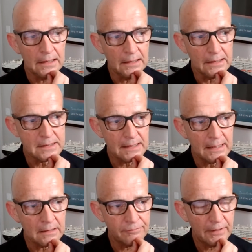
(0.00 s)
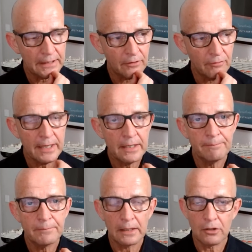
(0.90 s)
is it out of Akureyri?
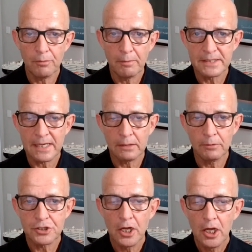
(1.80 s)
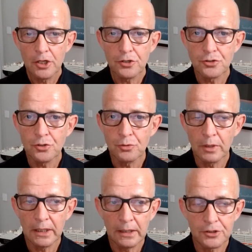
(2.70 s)
I can't remember exactly which. You do
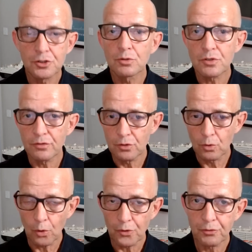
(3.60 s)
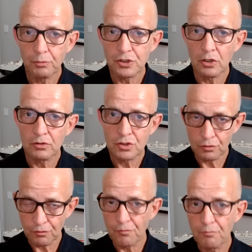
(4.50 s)
Jaws of the North, which are sort
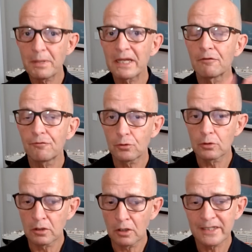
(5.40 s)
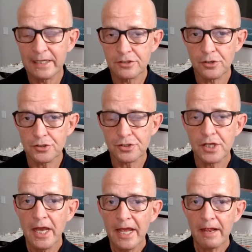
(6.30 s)
of big, full, long day excursions.
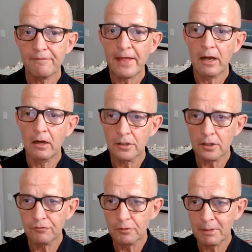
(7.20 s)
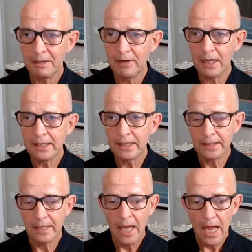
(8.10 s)
If they aren't offered by
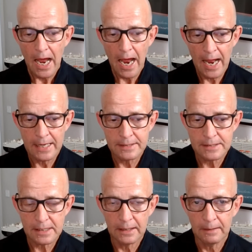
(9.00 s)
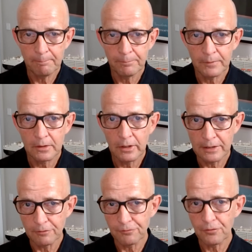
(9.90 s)
Viking as their
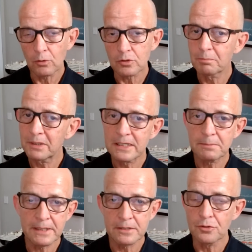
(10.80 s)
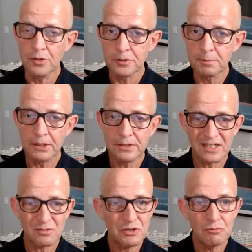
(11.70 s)
default, please do those, because
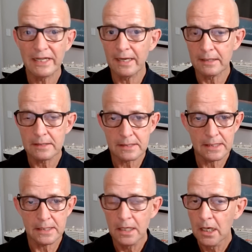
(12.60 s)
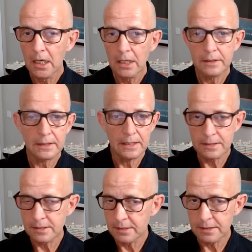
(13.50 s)
that's when you really get on and see the
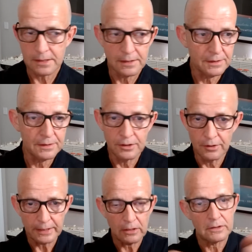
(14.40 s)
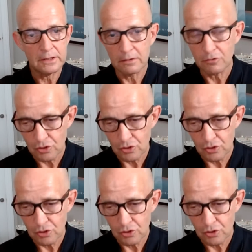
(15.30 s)
geysers and that continental